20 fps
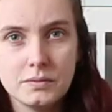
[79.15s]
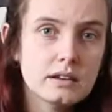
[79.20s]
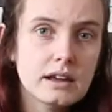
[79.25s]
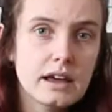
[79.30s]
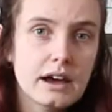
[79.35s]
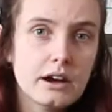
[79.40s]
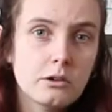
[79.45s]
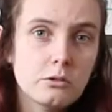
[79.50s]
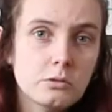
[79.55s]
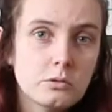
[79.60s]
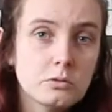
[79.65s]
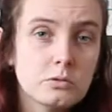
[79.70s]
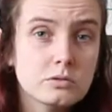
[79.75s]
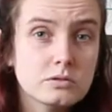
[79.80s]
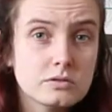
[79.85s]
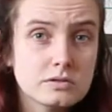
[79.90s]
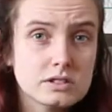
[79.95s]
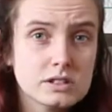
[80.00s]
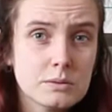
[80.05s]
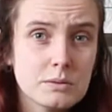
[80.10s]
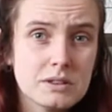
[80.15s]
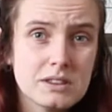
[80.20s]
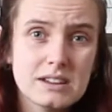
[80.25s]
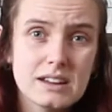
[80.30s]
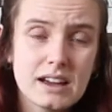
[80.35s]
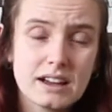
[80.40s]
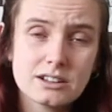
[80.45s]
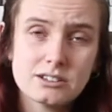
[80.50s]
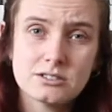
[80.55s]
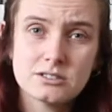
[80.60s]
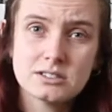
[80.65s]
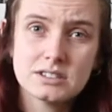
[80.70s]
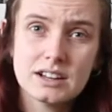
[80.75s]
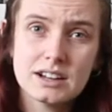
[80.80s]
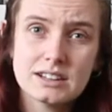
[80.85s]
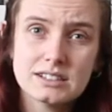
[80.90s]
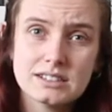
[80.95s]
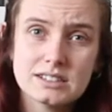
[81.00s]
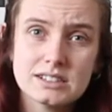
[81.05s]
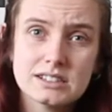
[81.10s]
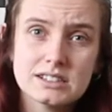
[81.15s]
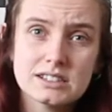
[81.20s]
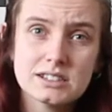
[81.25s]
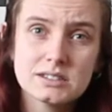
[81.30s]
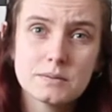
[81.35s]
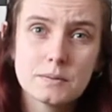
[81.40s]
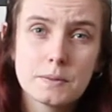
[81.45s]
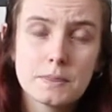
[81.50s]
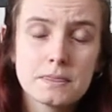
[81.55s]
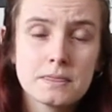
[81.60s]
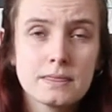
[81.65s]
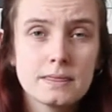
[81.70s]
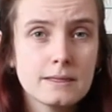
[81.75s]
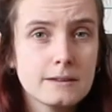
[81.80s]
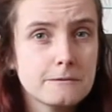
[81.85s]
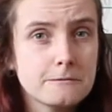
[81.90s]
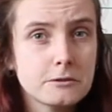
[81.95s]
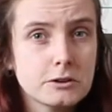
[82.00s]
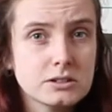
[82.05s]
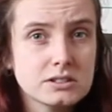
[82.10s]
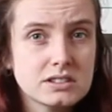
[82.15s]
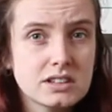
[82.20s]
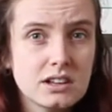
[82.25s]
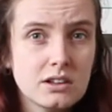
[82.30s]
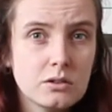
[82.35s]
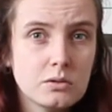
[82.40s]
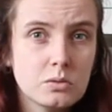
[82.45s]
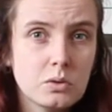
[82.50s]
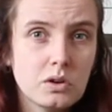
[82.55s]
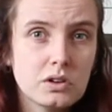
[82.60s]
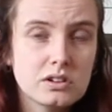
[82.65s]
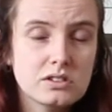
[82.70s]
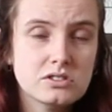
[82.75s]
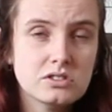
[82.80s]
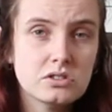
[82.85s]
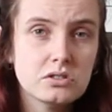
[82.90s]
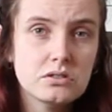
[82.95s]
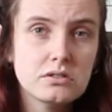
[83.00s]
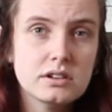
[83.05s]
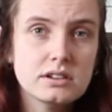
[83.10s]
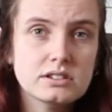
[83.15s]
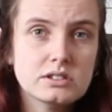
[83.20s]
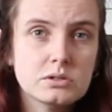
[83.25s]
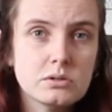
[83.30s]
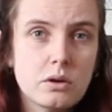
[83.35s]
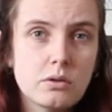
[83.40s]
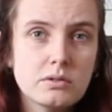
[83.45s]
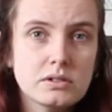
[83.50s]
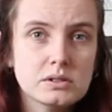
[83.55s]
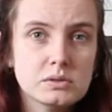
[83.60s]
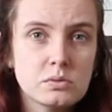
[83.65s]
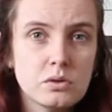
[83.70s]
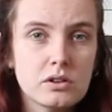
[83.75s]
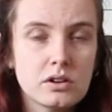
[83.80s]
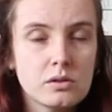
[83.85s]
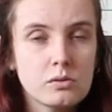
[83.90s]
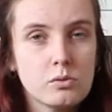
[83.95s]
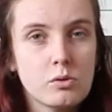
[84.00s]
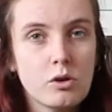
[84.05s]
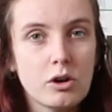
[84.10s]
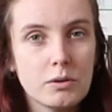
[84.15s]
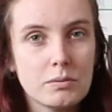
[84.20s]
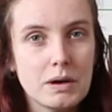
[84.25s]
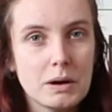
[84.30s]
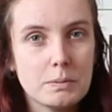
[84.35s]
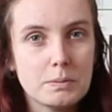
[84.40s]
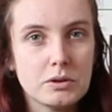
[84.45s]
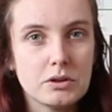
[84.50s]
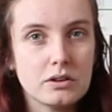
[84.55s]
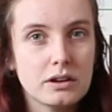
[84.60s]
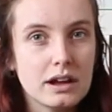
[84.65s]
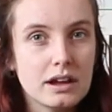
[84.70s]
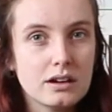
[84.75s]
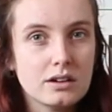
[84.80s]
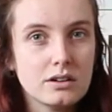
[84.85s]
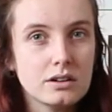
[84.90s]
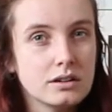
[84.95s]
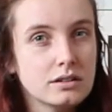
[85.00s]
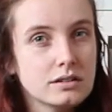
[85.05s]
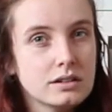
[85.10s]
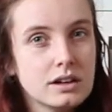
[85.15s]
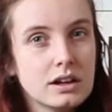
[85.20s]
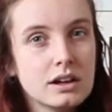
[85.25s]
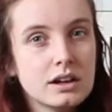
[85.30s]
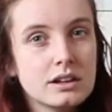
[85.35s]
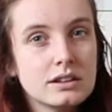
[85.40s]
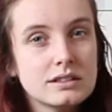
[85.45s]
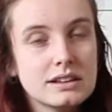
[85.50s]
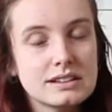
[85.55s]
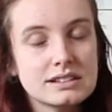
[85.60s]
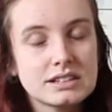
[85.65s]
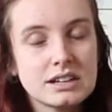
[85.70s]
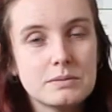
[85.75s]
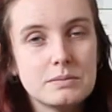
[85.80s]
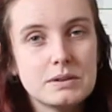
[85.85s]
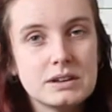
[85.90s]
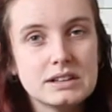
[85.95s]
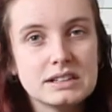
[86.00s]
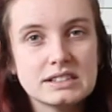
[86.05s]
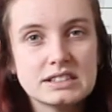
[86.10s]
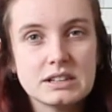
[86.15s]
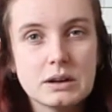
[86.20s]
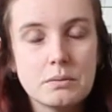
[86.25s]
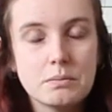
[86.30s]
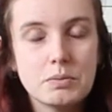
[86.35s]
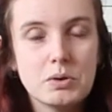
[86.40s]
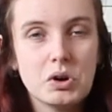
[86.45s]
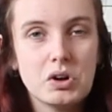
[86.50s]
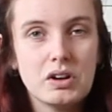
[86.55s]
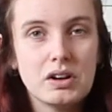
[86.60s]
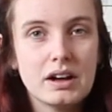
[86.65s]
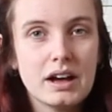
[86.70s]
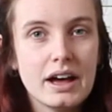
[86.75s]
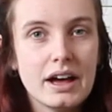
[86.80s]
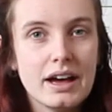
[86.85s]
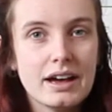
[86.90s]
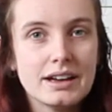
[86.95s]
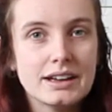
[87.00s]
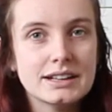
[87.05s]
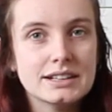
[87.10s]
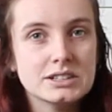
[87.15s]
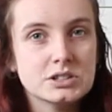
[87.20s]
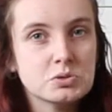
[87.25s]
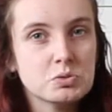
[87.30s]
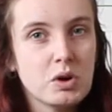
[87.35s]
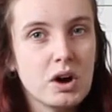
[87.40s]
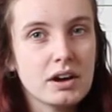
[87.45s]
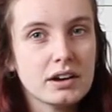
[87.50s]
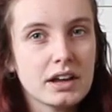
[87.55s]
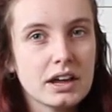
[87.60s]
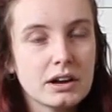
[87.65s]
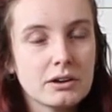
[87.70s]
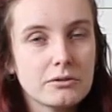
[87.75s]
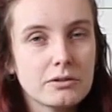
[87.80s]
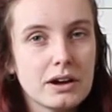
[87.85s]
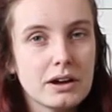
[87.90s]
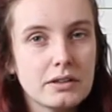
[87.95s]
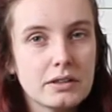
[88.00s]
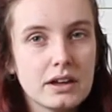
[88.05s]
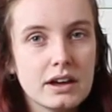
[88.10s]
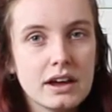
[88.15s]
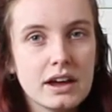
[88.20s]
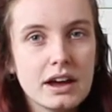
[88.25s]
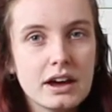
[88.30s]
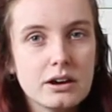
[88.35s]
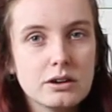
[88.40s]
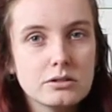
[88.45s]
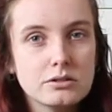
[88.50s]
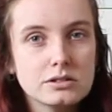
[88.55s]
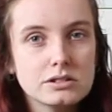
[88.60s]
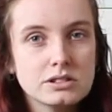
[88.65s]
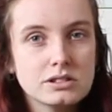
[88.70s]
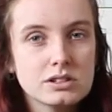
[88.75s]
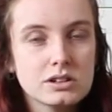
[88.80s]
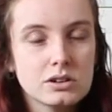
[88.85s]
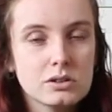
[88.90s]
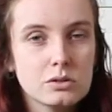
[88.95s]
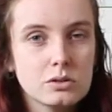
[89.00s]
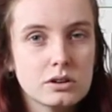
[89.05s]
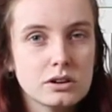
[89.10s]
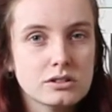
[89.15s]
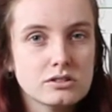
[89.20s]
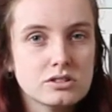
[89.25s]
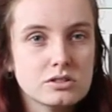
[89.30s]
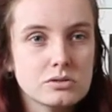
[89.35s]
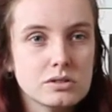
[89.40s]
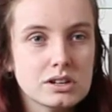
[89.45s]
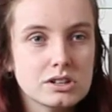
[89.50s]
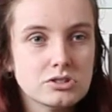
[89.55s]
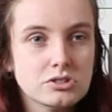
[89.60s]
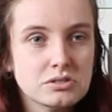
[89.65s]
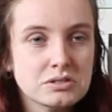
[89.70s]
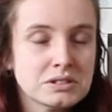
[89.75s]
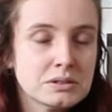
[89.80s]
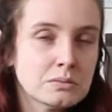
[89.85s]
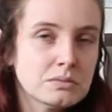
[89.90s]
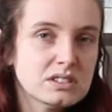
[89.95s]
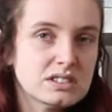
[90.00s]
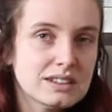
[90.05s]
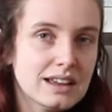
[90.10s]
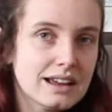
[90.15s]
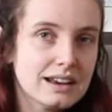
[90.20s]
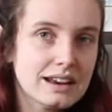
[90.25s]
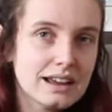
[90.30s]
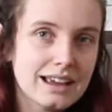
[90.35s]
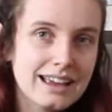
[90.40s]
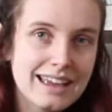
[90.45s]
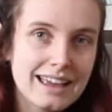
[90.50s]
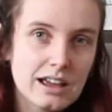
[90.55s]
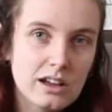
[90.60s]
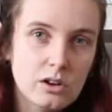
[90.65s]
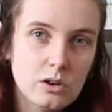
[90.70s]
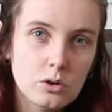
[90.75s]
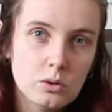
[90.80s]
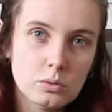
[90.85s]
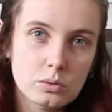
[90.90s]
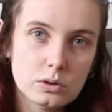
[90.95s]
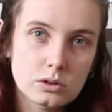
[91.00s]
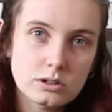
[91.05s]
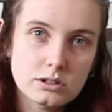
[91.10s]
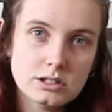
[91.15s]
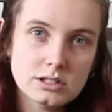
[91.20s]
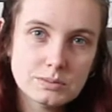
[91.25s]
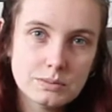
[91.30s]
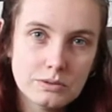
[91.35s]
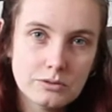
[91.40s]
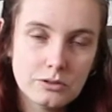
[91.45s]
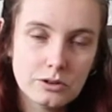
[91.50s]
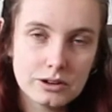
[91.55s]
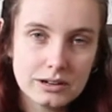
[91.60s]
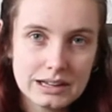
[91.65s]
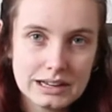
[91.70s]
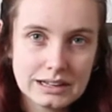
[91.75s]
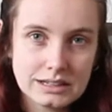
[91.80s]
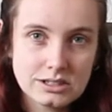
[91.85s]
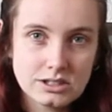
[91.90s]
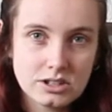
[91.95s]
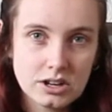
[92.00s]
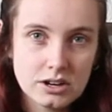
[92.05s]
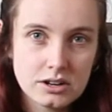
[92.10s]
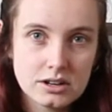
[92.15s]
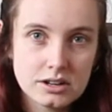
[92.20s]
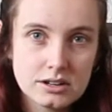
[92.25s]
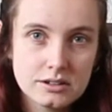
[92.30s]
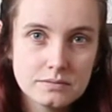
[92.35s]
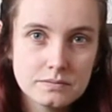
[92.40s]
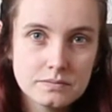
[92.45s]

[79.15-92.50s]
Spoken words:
Now, some of the exercises. The first thing you'd want to do is you always want to warm up your ankle. This could be as simple as walking around the house or doing just some standing ankle rolls before getting started.